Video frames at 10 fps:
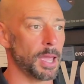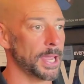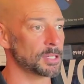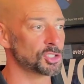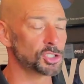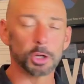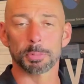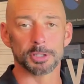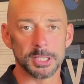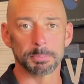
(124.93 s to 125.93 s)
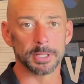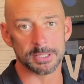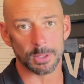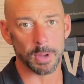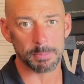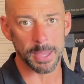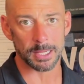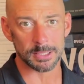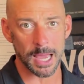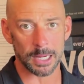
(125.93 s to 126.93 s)
a super simplistic way of
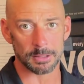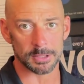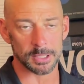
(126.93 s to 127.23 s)
making tacos.